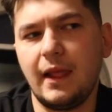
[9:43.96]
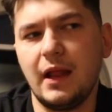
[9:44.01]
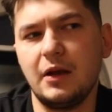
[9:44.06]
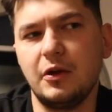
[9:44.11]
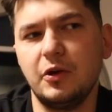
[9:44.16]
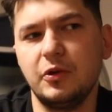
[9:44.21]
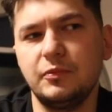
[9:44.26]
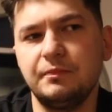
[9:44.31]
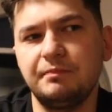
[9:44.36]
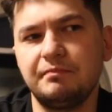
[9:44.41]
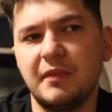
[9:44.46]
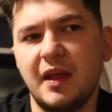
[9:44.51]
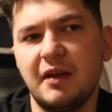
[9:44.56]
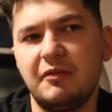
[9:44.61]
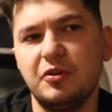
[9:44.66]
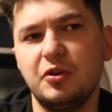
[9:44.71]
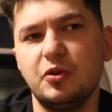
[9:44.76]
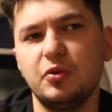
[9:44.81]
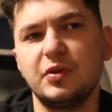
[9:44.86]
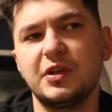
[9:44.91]
you know,
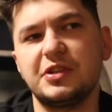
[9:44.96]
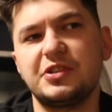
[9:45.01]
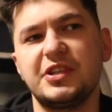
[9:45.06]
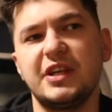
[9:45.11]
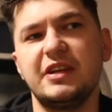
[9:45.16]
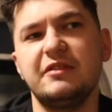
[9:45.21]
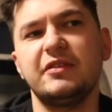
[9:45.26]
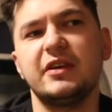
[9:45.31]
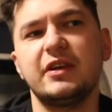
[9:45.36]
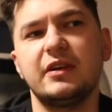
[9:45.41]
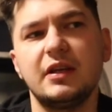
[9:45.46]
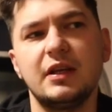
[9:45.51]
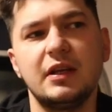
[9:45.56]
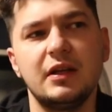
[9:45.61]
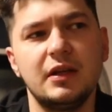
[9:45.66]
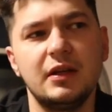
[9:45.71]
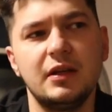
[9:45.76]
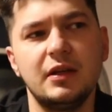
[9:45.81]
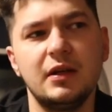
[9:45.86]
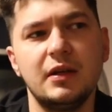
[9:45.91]
if you don't achieve it,
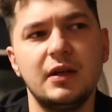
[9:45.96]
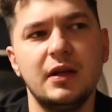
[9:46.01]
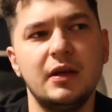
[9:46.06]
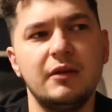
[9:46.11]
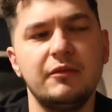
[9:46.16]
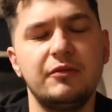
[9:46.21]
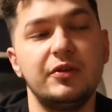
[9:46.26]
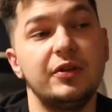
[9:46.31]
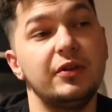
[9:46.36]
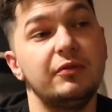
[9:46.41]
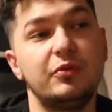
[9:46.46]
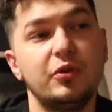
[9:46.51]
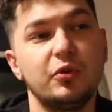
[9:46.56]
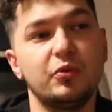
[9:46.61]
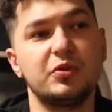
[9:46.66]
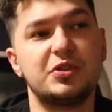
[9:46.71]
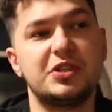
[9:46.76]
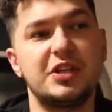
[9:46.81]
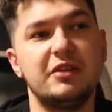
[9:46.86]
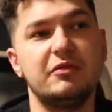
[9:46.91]
if you
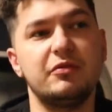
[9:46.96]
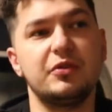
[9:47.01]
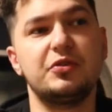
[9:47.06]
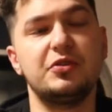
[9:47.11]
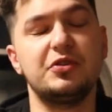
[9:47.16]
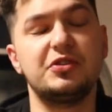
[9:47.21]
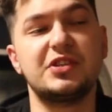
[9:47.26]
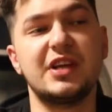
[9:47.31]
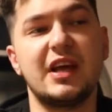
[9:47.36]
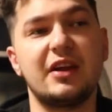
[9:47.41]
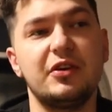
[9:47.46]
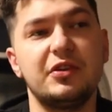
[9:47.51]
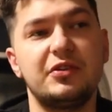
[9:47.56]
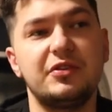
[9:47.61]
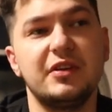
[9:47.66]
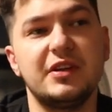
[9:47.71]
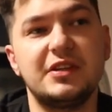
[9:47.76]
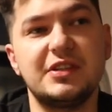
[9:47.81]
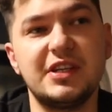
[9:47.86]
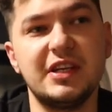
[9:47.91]
don't achieve what you set
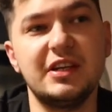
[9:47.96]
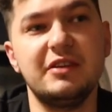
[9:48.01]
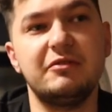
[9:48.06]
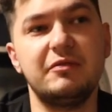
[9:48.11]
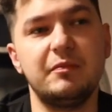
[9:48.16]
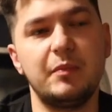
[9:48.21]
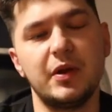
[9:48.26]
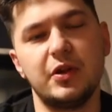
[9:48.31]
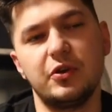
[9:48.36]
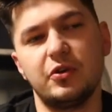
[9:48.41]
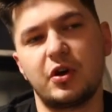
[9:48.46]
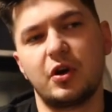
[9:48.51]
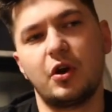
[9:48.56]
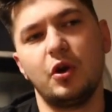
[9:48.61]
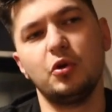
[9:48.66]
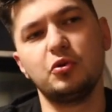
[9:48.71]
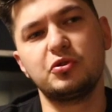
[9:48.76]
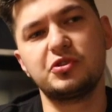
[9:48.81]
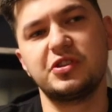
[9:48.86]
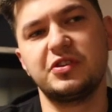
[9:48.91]
out to achieve, but you're
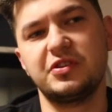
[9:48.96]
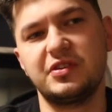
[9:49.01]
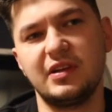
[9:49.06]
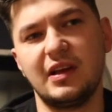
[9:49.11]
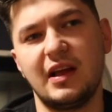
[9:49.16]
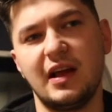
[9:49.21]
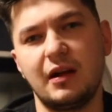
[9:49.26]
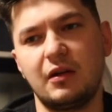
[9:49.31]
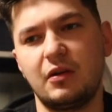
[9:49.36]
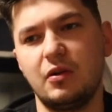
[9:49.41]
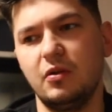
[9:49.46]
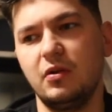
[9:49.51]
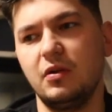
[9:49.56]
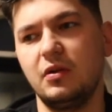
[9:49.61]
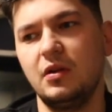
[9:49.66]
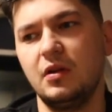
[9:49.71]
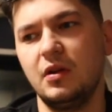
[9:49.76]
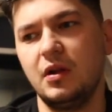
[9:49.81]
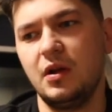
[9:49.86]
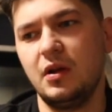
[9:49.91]
closer to that
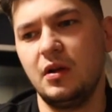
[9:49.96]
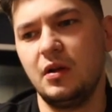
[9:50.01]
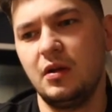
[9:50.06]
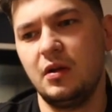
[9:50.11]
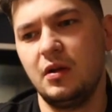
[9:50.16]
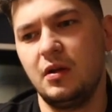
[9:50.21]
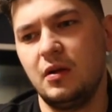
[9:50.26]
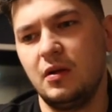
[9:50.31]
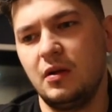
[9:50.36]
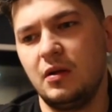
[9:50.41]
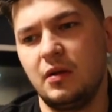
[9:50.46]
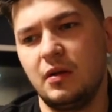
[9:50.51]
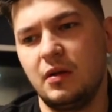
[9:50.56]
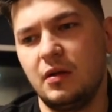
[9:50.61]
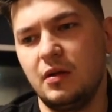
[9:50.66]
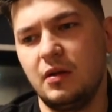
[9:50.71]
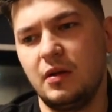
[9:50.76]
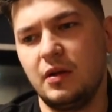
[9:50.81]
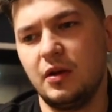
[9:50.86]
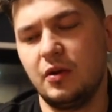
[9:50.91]
goal,
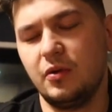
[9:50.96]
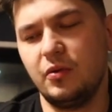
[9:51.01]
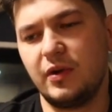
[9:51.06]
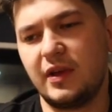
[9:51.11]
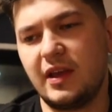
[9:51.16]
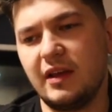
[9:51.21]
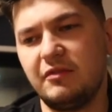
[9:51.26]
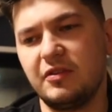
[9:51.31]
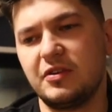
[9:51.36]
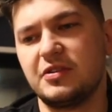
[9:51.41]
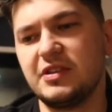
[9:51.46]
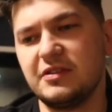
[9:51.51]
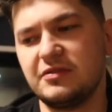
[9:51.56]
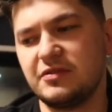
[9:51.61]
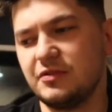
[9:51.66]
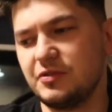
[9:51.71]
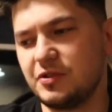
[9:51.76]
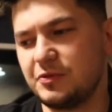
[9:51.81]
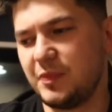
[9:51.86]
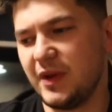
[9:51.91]
you know, give yourself
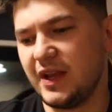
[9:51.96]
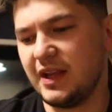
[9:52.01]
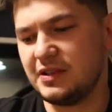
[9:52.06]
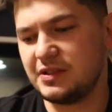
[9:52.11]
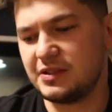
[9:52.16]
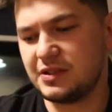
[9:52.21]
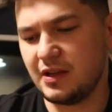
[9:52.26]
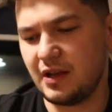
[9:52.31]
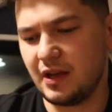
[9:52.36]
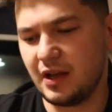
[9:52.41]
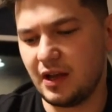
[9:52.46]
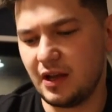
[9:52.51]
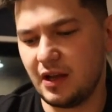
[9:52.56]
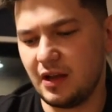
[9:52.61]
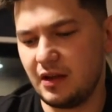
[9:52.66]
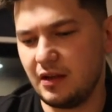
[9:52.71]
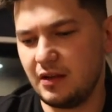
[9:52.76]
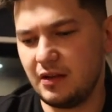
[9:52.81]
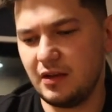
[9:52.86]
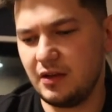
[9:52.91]
some space,
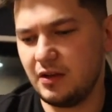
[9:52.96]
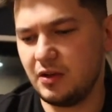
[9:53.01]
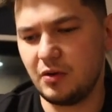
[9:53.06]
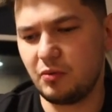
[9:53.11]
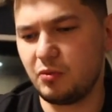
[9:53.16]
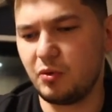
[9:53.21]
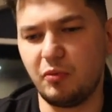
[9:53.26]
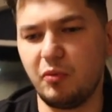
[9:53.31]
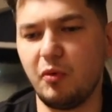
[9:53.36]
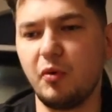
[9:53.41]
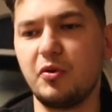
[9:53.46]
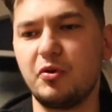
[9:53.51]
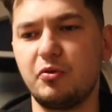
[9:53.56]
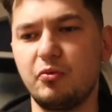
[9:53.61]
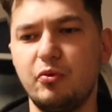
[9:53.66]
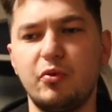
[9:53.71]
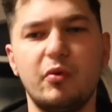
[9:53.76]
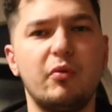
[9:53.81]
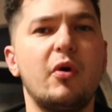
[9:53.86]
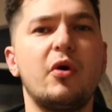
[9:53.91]
uh, you
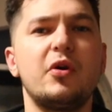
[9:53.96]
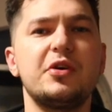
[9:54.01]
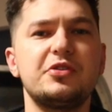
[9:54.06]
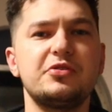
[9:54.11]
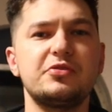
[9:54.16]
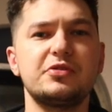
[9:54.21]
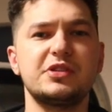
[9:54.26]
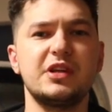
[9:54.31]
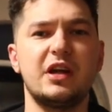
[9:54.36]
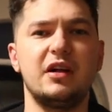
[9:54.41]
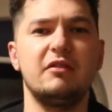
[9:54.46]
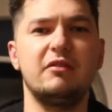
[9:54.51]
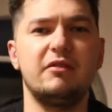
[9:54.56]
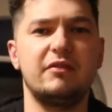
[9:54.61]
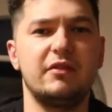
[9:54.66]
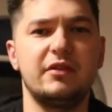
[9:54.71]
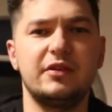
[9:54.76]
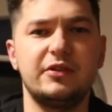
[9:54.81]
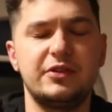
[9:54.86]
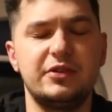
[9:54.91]
reward, yourself,
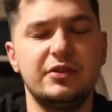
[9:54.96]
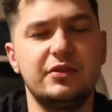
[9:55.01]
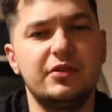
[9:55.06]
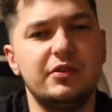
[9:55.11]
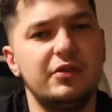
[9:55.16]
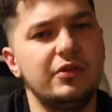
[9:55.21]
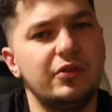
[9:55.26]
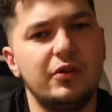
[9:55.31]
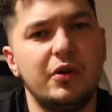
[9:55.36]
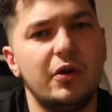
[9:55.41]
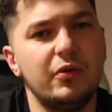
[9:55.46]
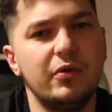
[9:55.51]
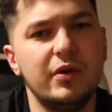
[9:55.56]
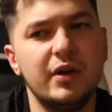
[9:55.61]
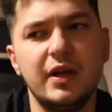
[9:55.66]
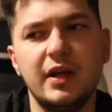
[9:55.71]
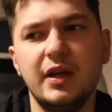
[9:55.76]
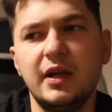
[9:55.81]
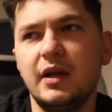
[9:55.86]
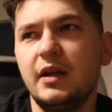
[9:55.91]
you
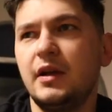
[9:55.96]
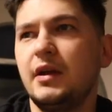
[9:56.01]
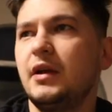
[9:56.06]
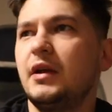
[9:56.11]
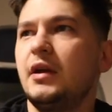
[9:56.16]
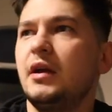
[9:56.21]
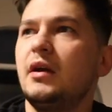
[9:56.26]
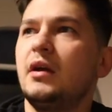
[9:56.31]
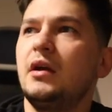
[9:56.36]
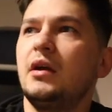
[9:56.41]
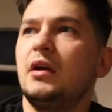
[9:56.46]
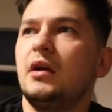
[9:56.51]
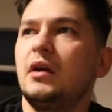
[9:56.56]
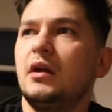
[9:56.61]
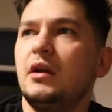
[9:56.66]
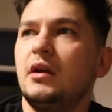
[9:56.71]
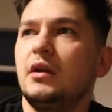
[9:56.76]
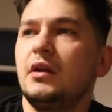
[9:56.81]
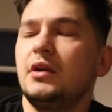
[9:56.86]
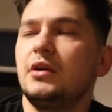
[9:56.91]
know.
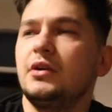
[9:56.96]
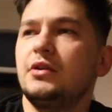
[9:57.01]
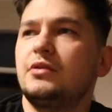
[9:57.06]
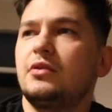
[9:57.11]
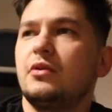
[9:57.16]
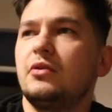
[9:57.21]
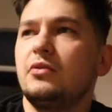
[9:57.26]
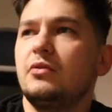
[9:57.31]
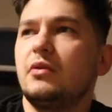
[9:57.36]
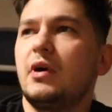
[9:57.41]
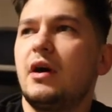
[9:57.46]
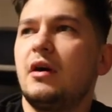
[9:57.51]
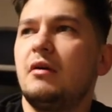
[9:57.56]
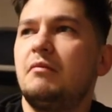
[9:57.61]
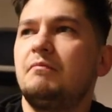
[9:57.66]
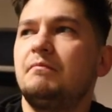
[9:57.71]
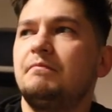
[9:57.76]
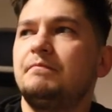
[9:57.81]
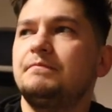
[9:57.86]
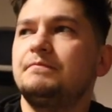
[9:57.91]
So,
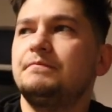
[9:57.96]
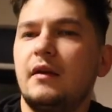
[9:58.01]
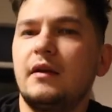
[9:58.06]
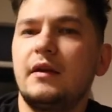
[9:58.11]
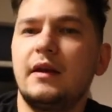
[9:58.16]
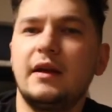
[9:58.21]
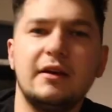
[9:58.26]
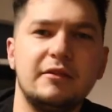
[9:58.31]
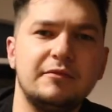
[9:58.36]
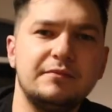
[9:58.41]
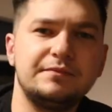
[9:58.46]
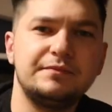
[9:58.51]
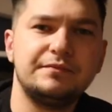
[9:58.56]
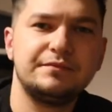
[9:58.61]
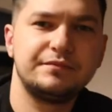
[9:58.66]
um, yeah.